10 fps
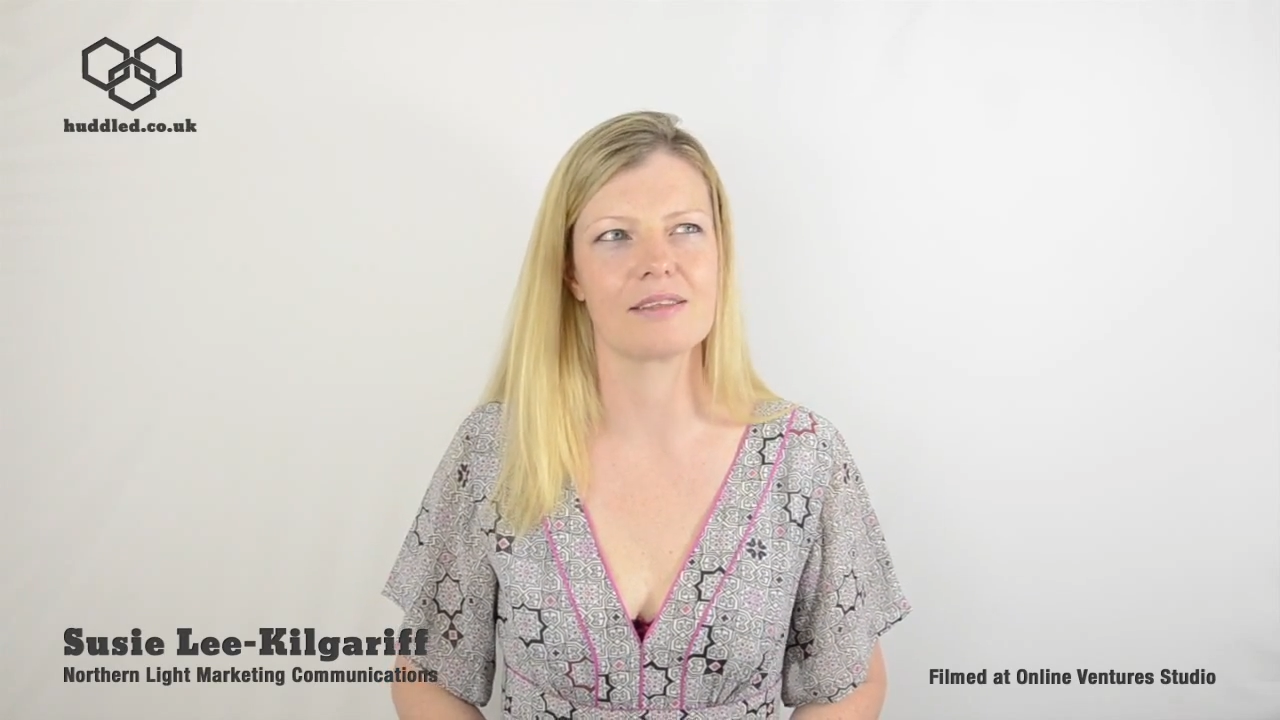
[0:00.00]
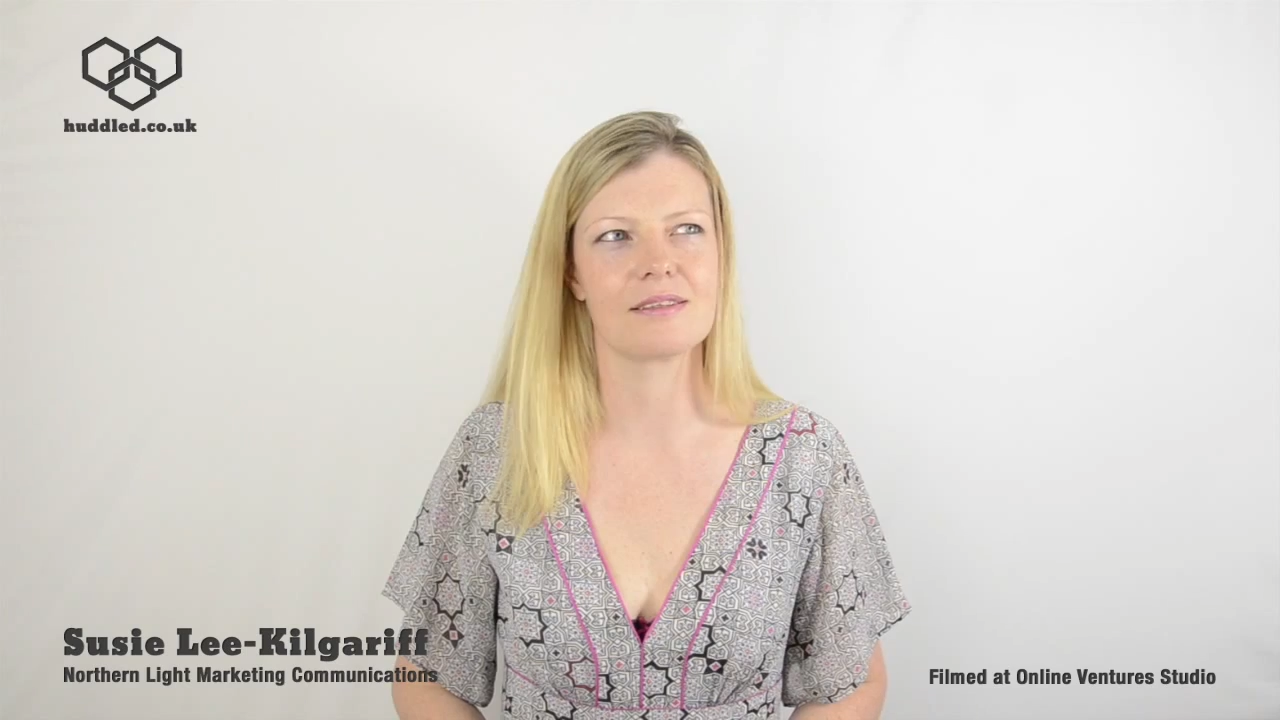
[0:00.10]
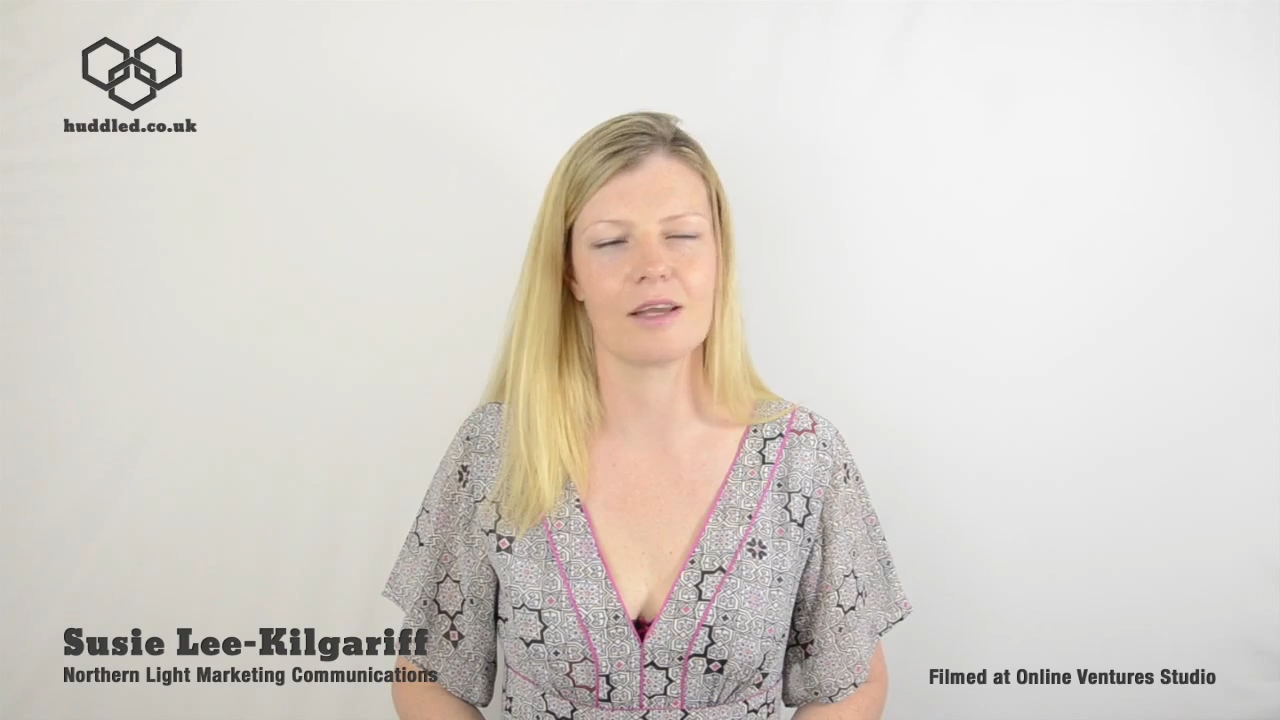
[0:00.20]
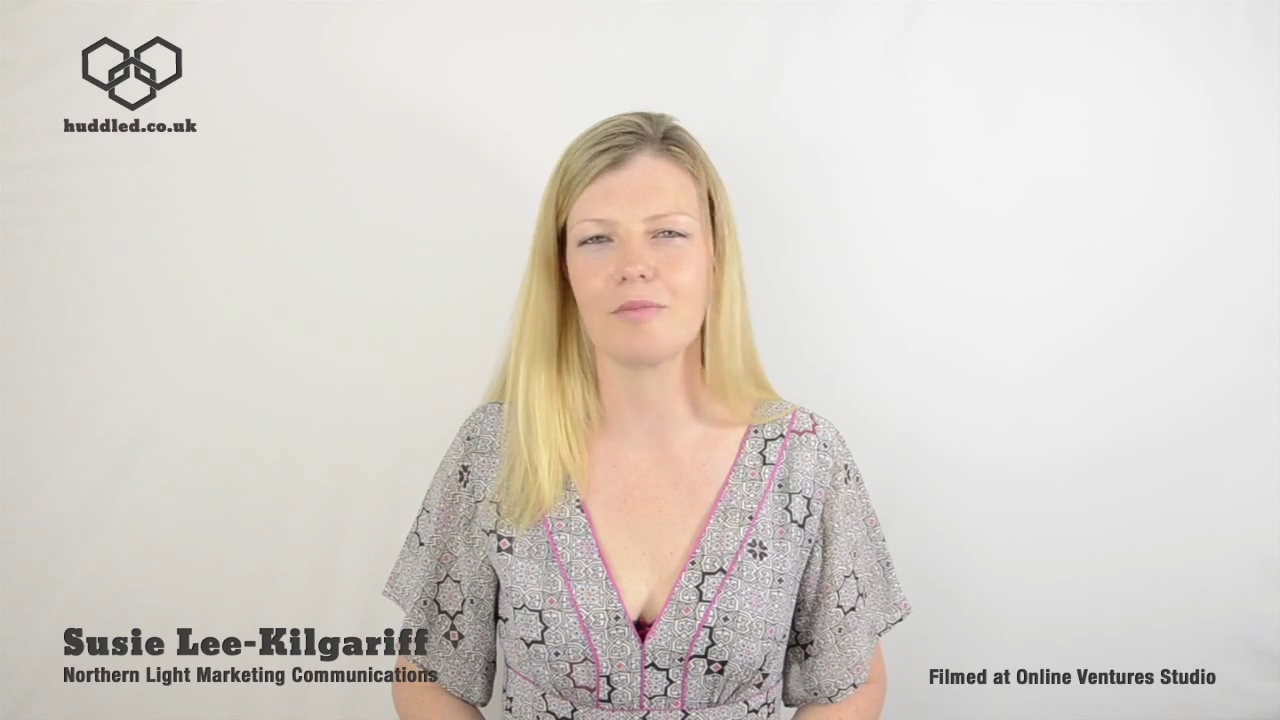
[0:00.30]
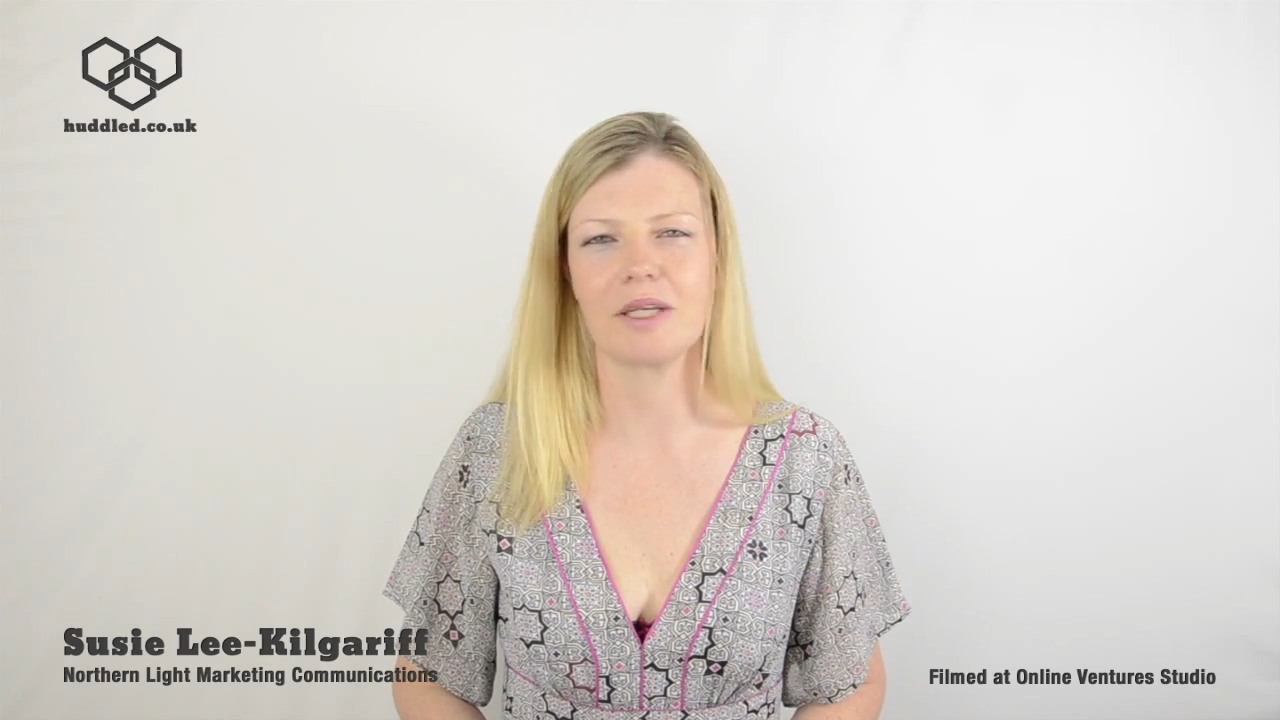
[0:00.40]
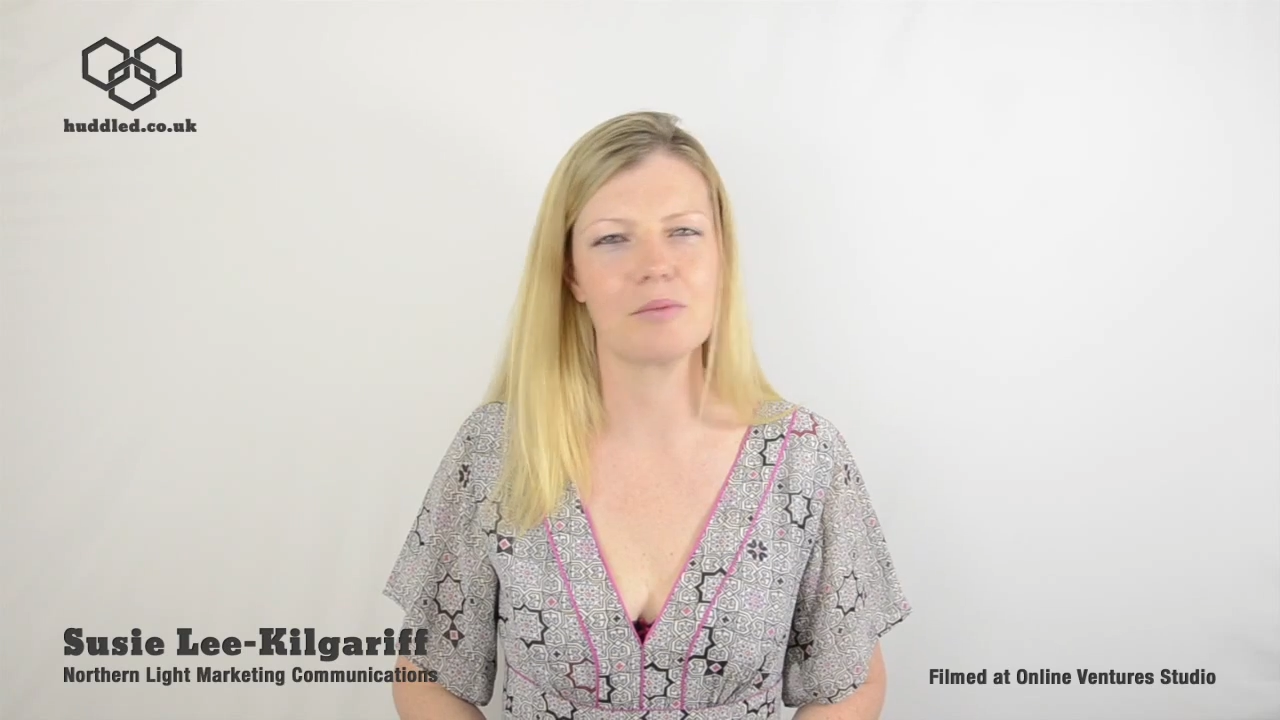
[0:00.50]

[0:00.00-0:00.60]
so many